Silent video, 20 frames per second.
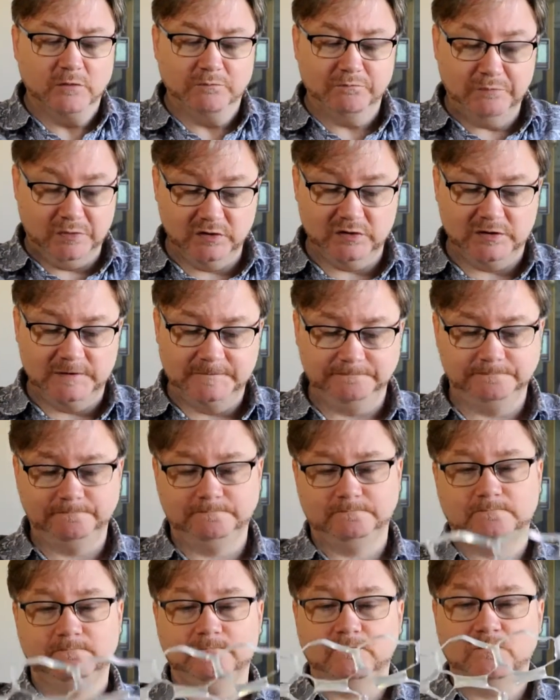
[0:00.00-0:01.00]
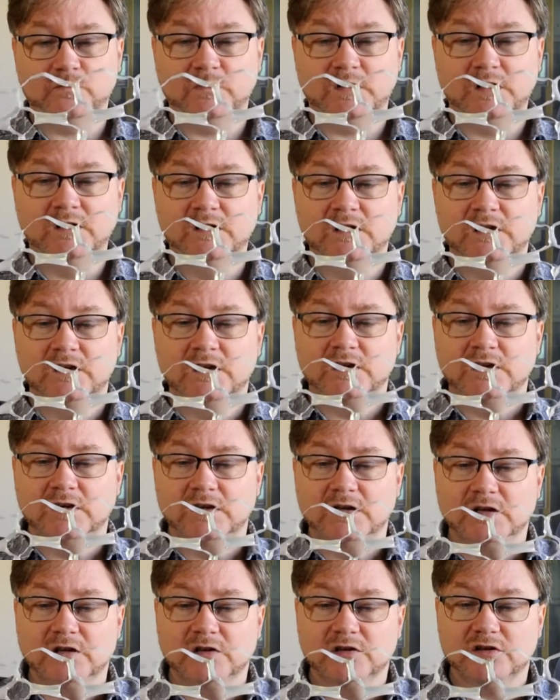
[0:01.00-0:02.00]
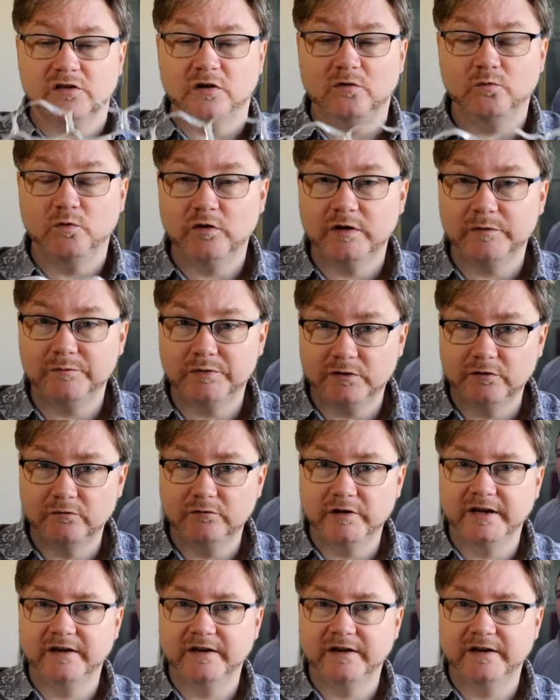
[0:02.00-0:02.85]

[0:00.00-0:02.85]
But Saltwater Brewery